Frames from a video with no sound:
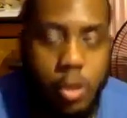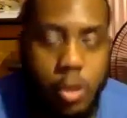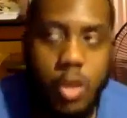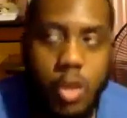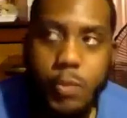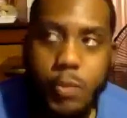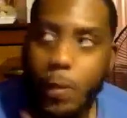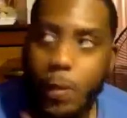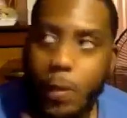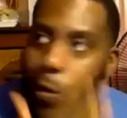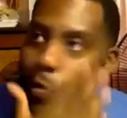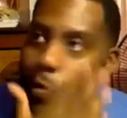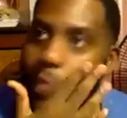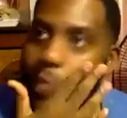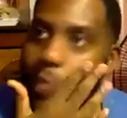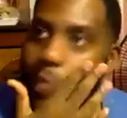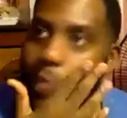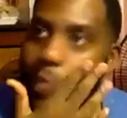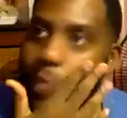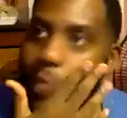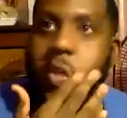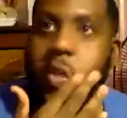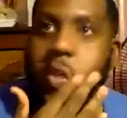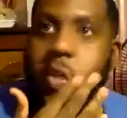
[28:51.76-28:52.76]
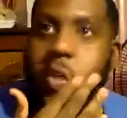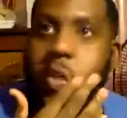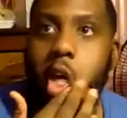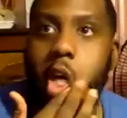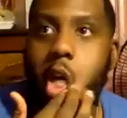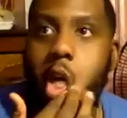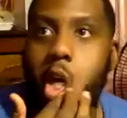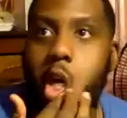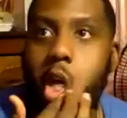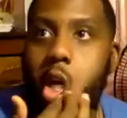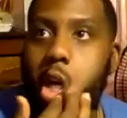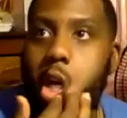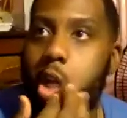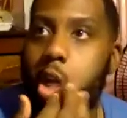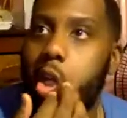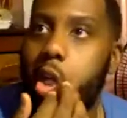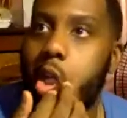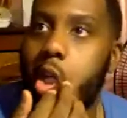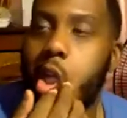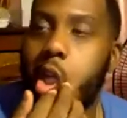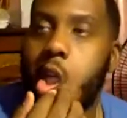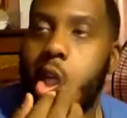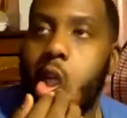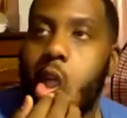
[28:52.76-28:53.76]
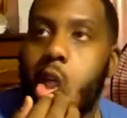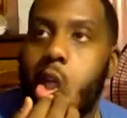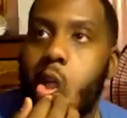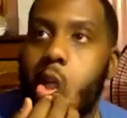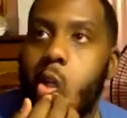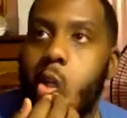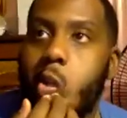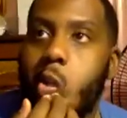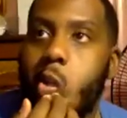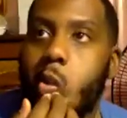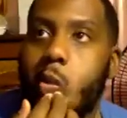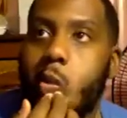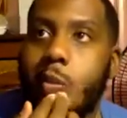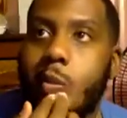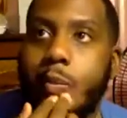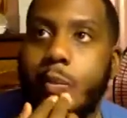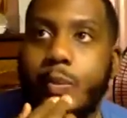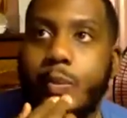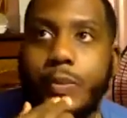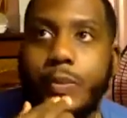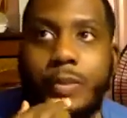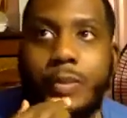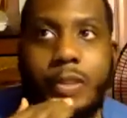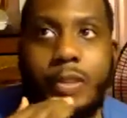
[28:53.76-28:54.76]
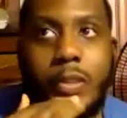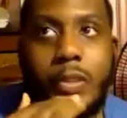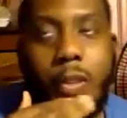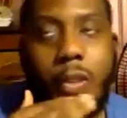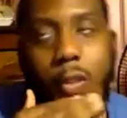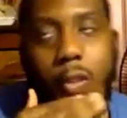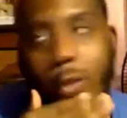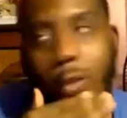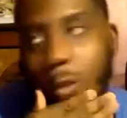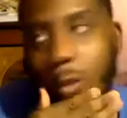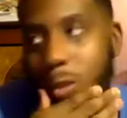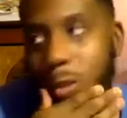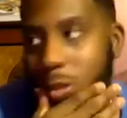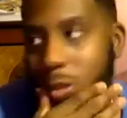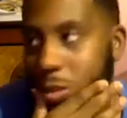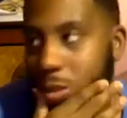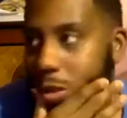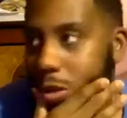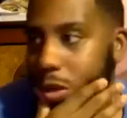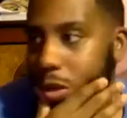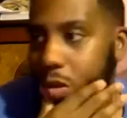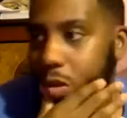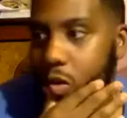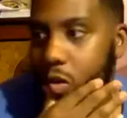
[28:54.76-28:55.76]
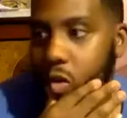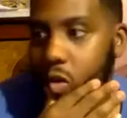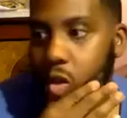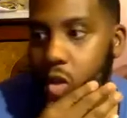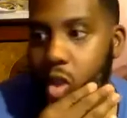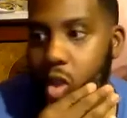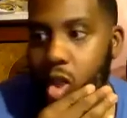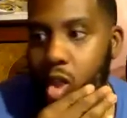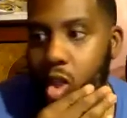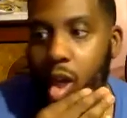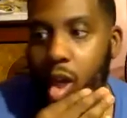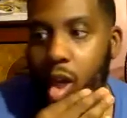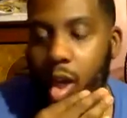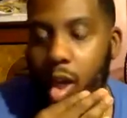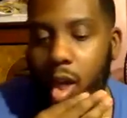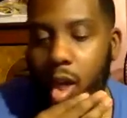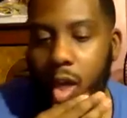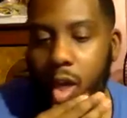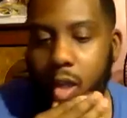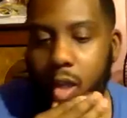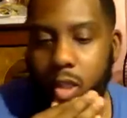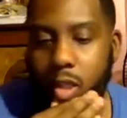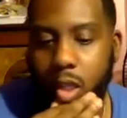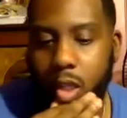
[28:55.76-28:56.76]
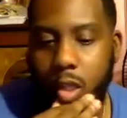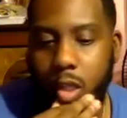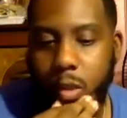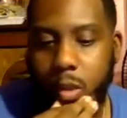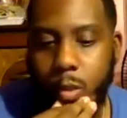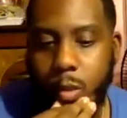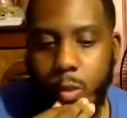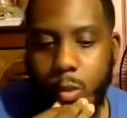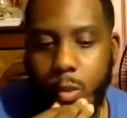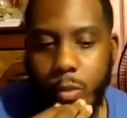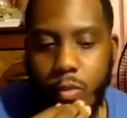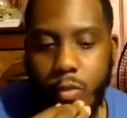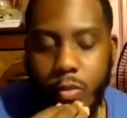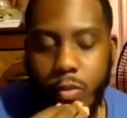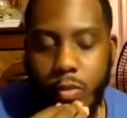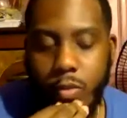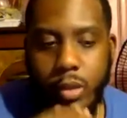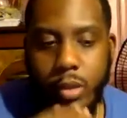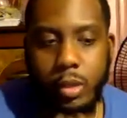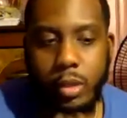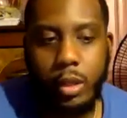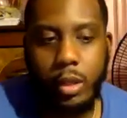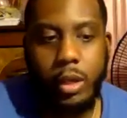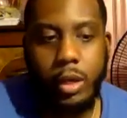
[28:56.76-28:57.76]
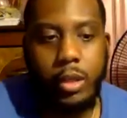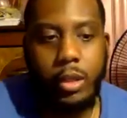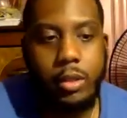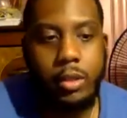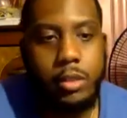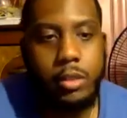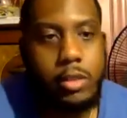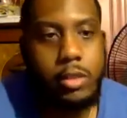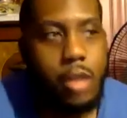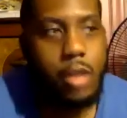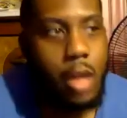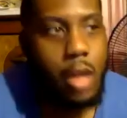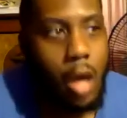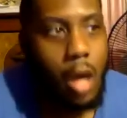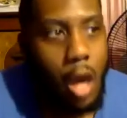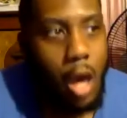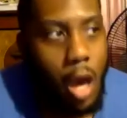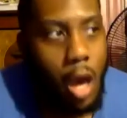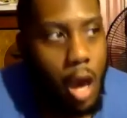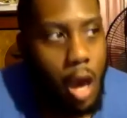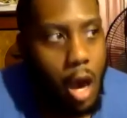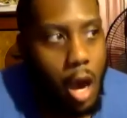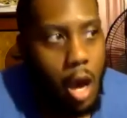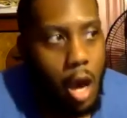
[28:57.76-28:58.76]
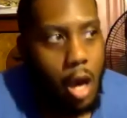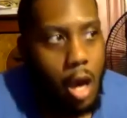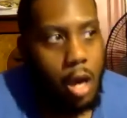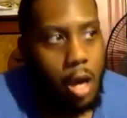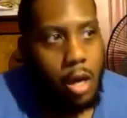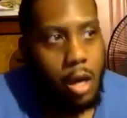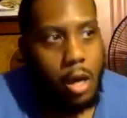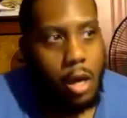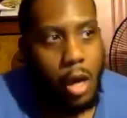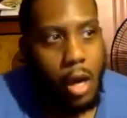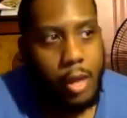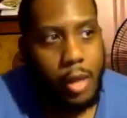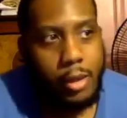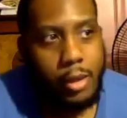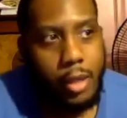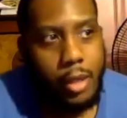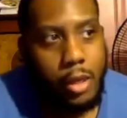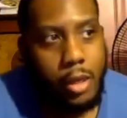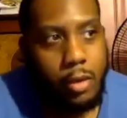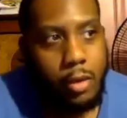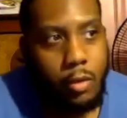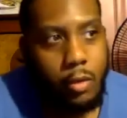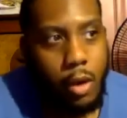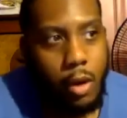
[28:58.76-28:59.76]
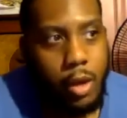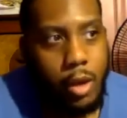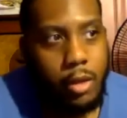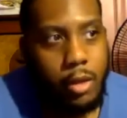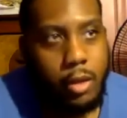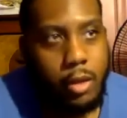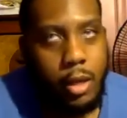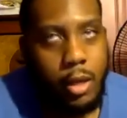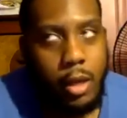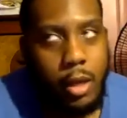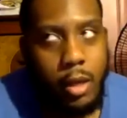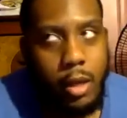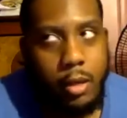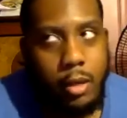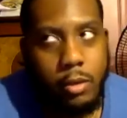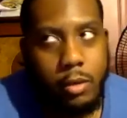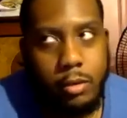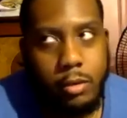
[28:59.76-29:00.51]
it's supposed to be. And then so of course, gotta have something for the ladies. I think right now,